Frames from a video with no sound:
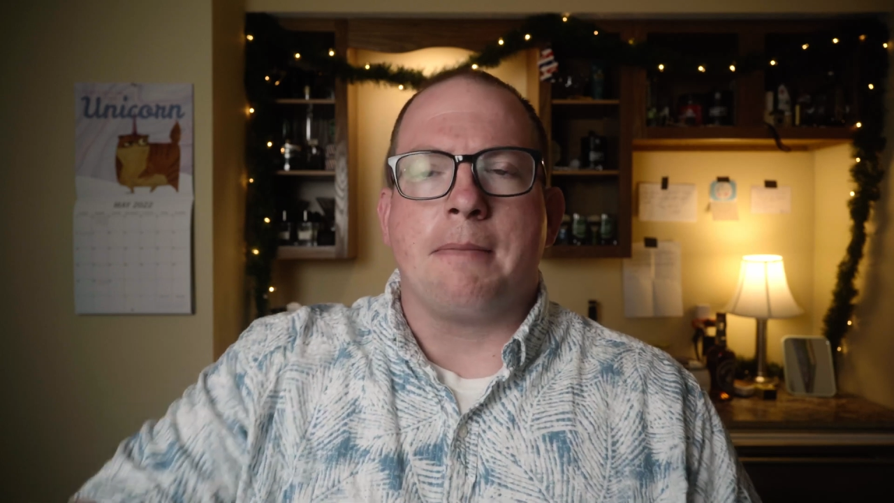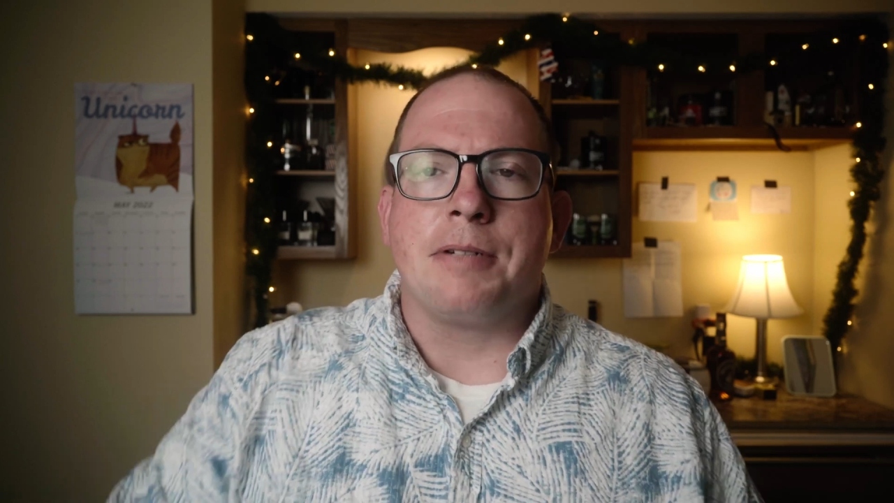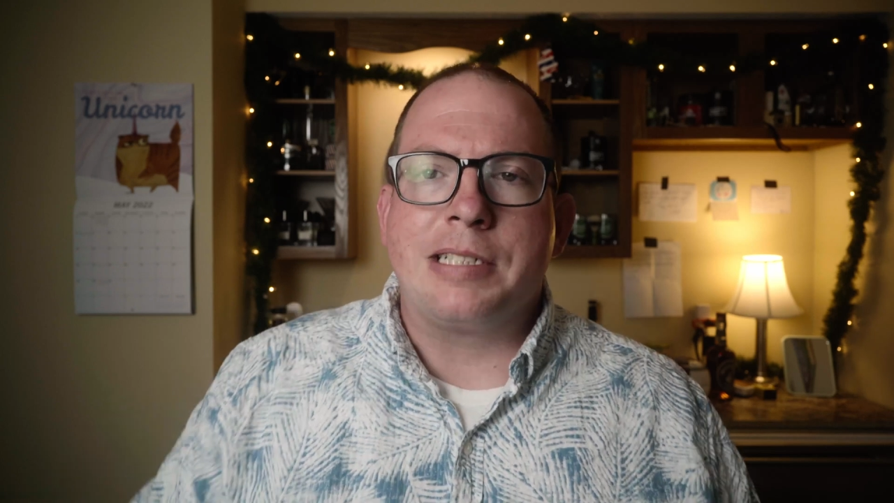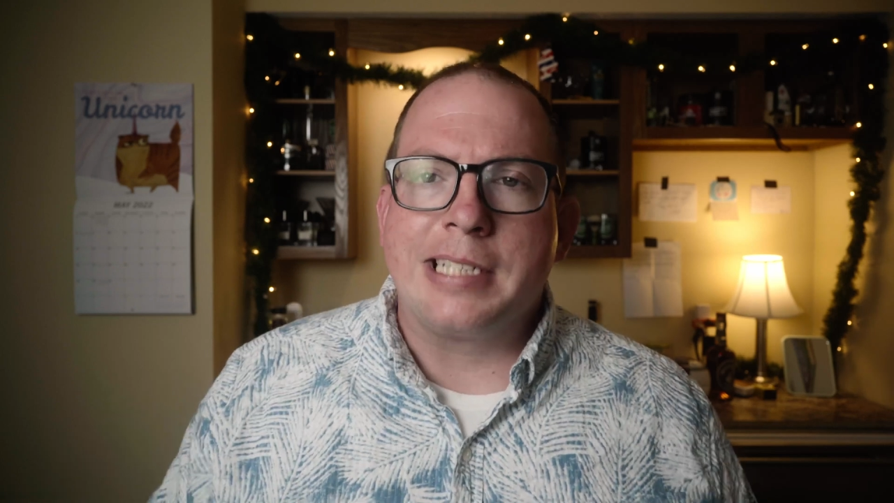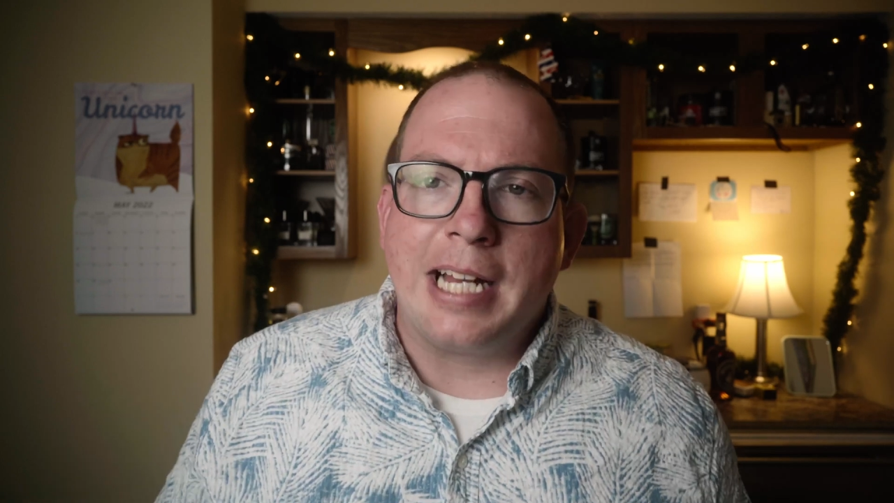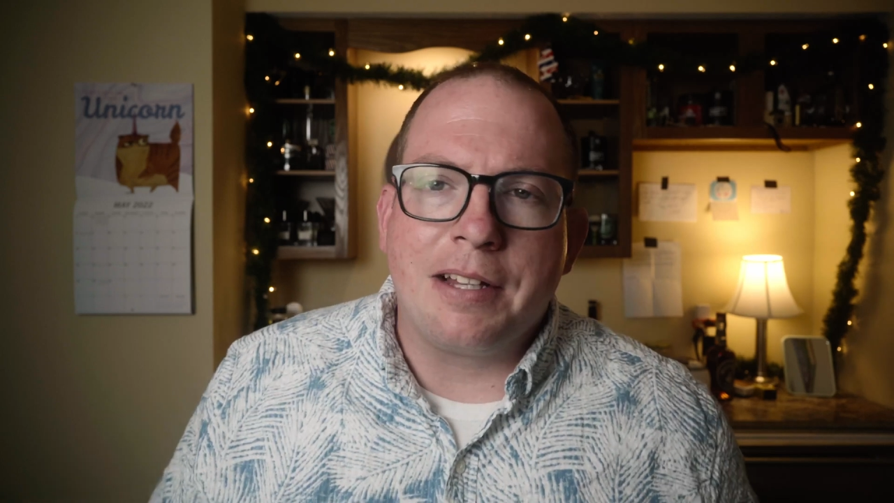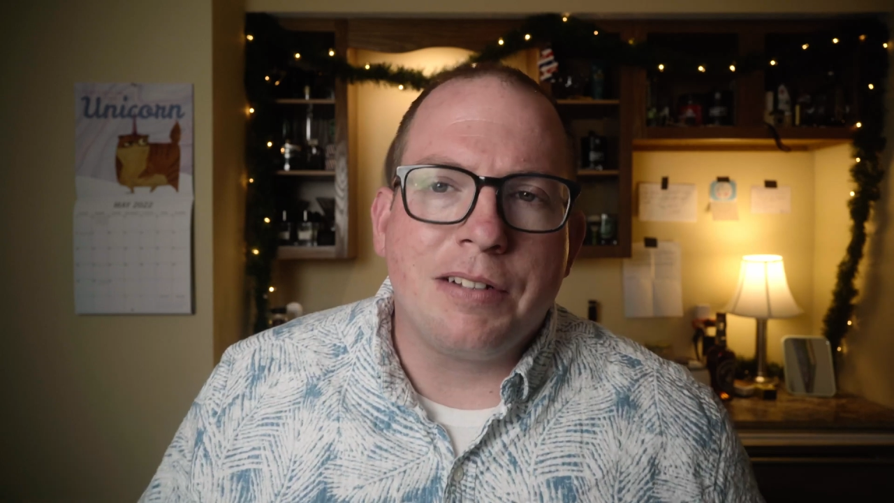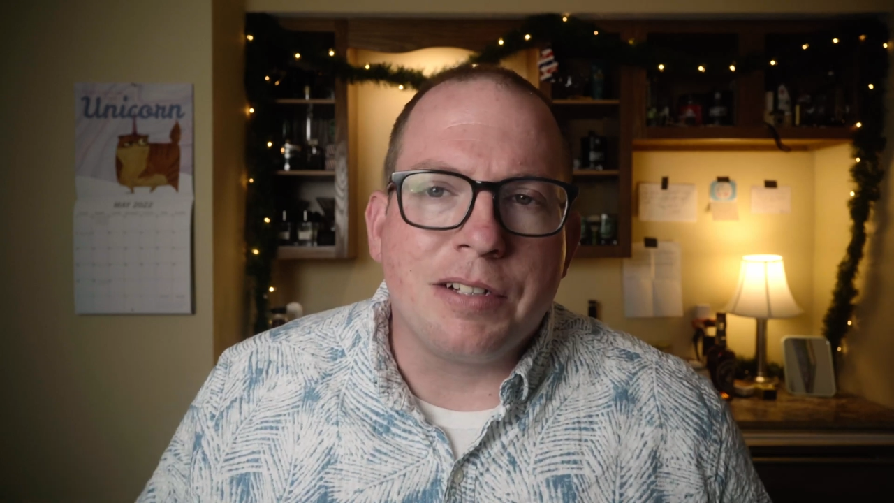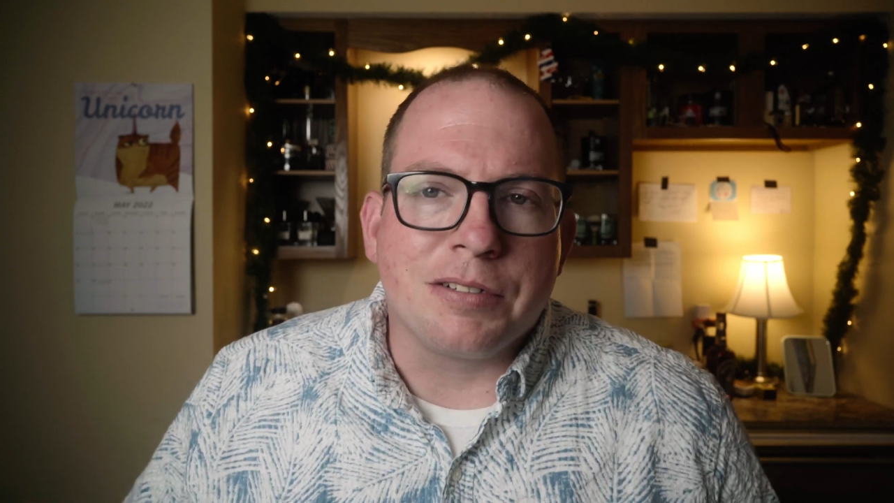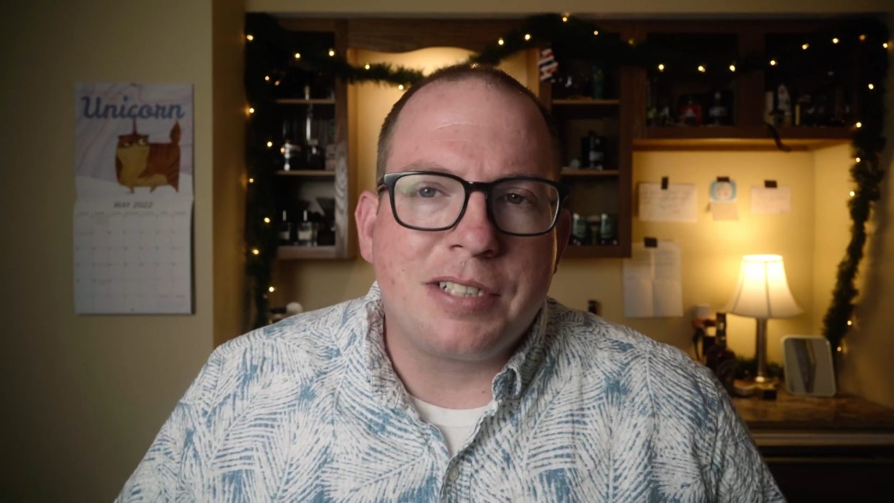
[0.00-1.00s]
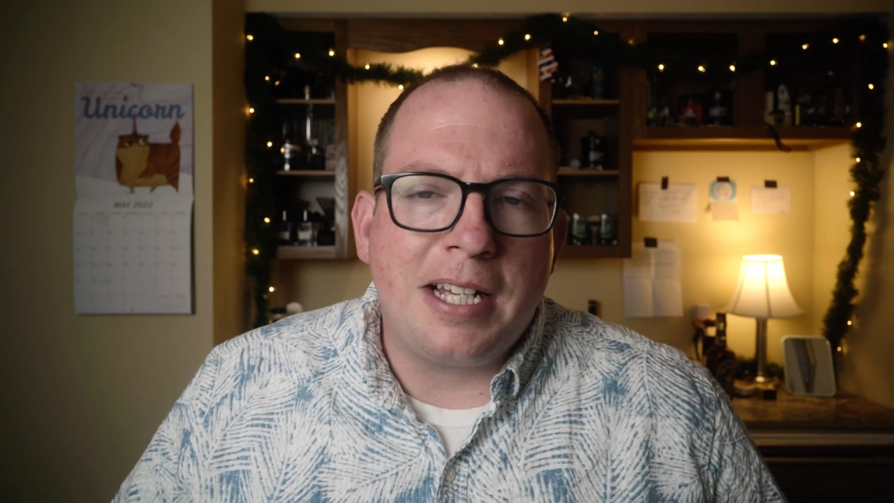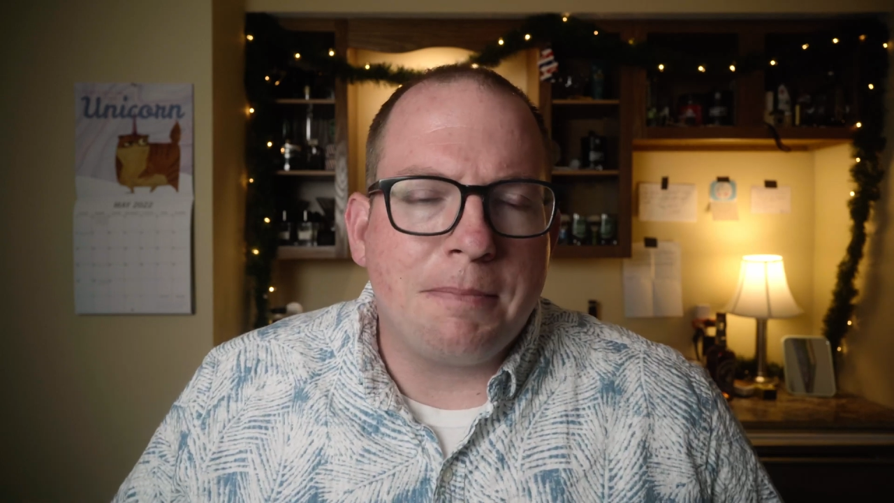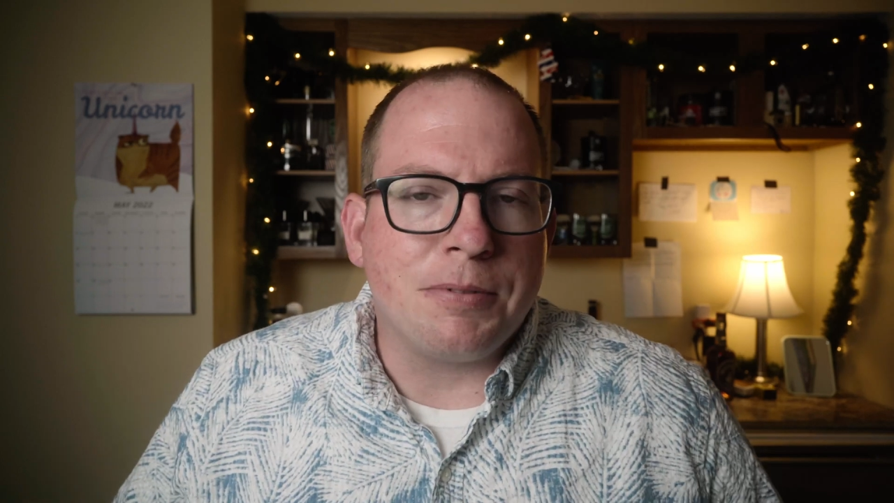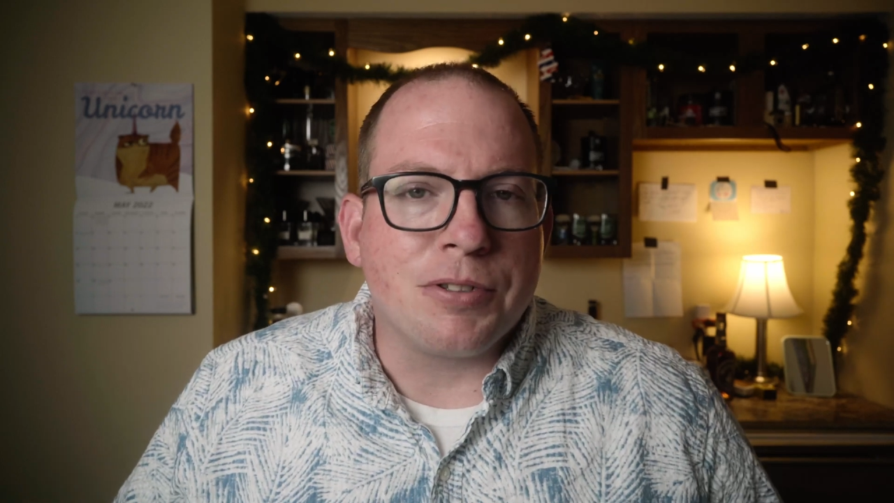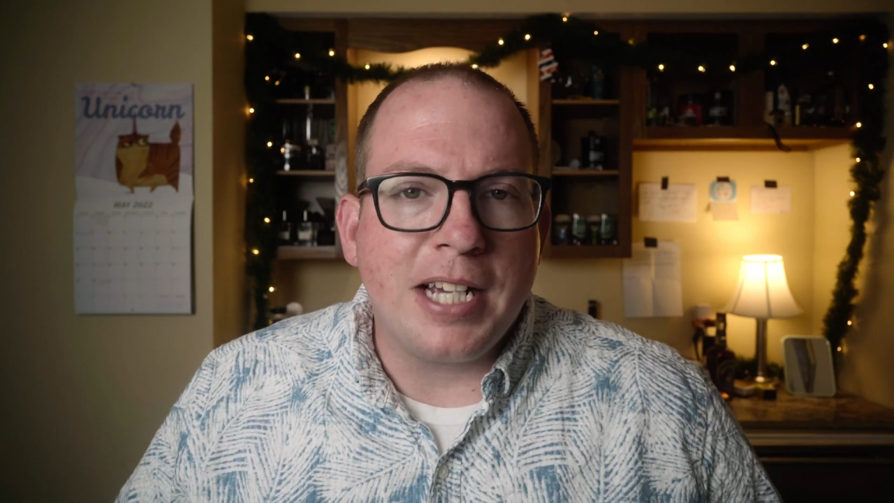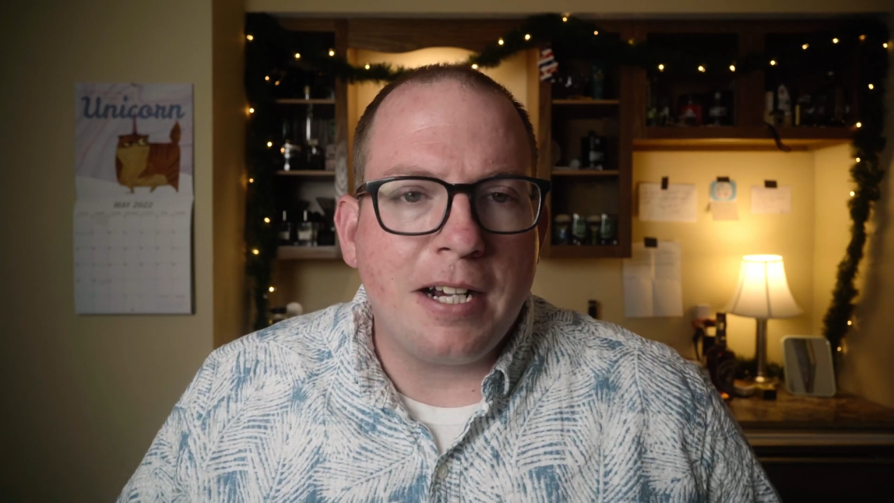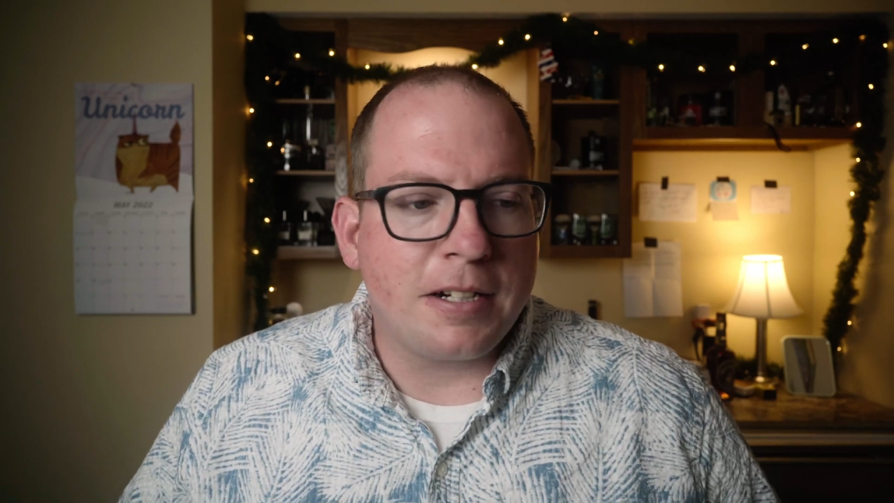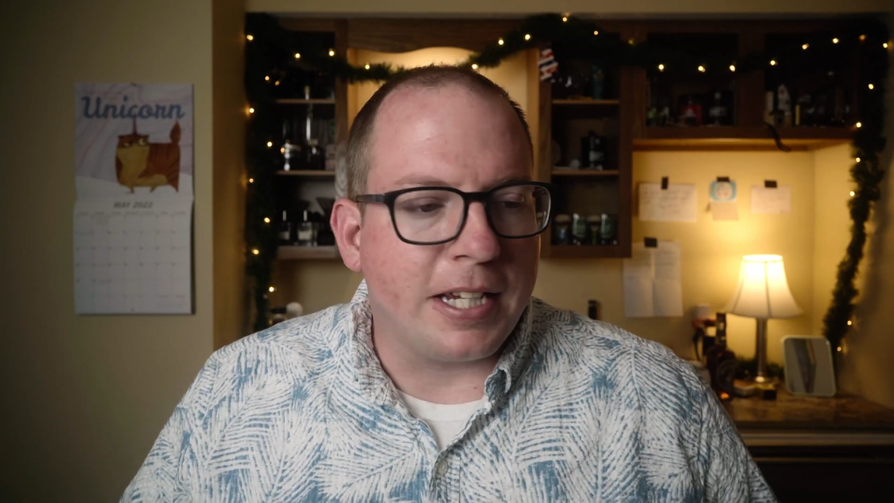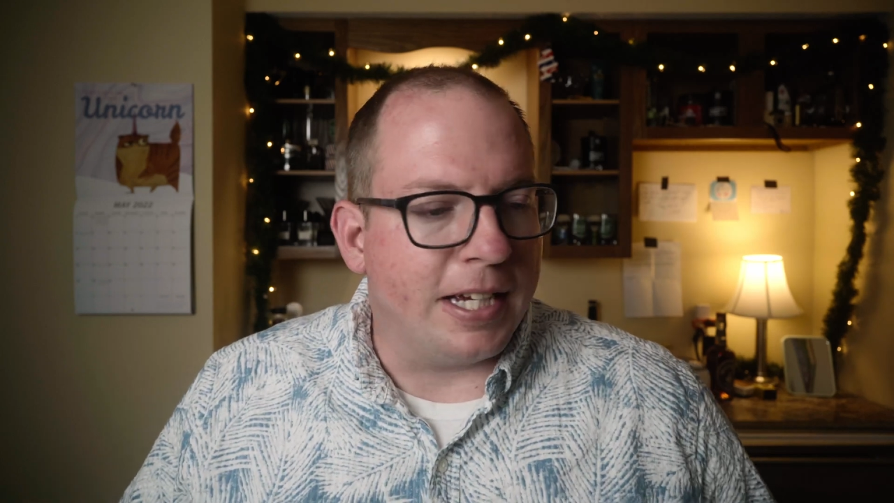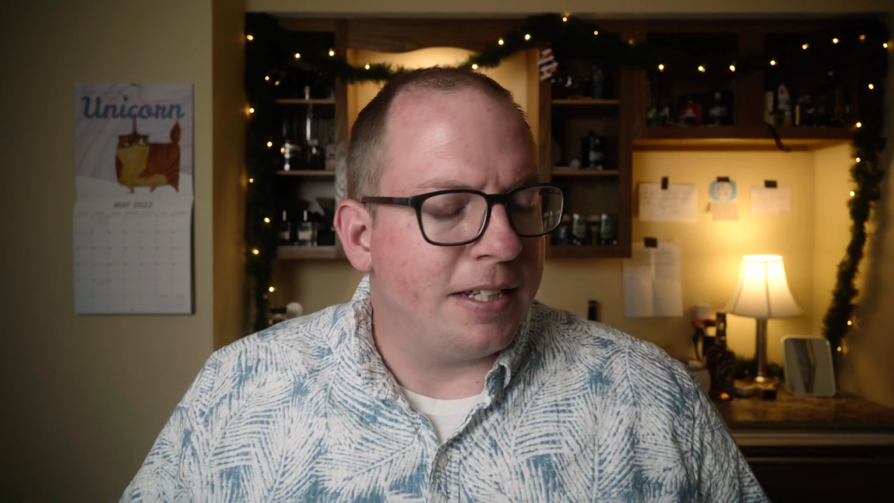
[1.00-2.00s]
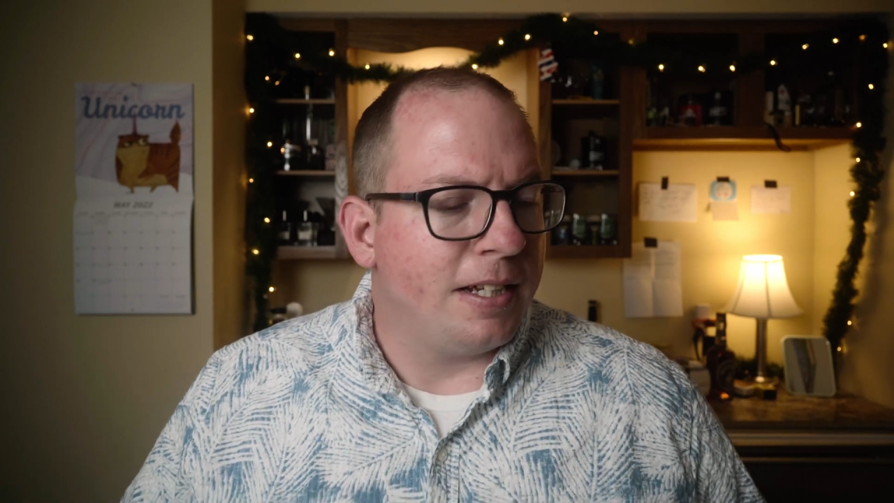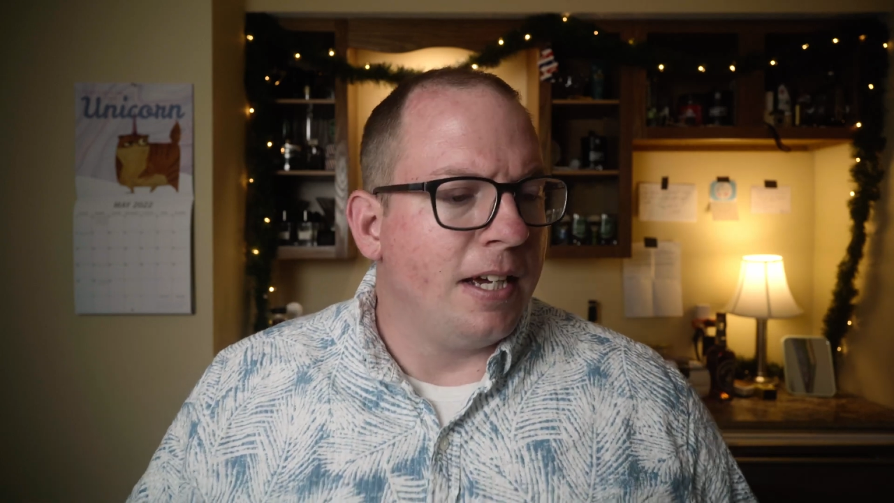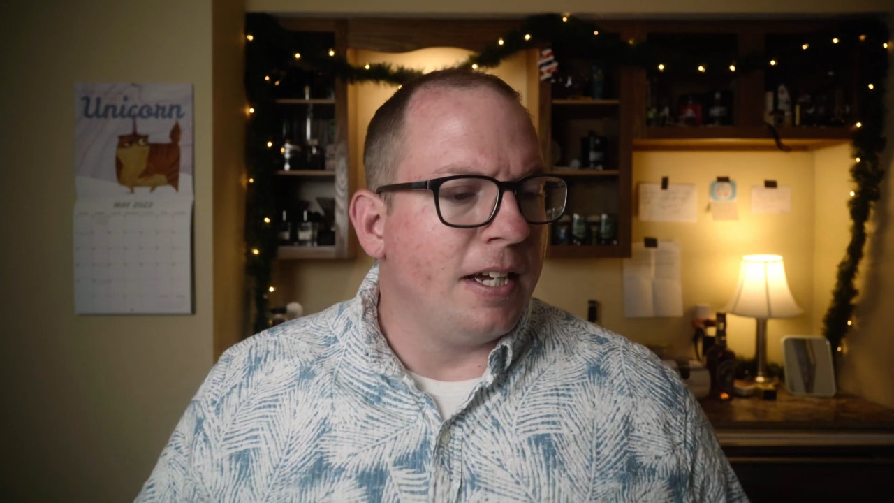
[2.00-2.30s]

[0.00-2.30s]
of put together a little sample care kit,